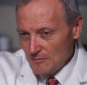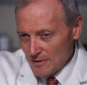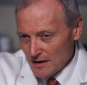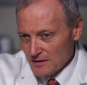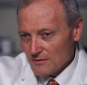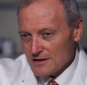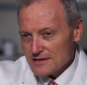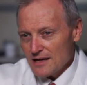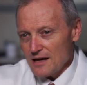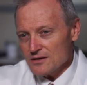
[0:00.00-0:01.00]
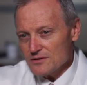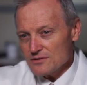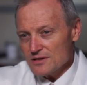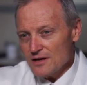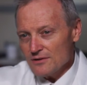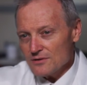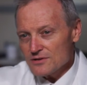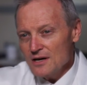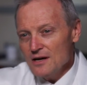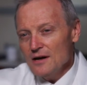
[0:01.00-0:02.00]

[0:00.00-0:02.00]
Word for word: pancreas cancers, and others,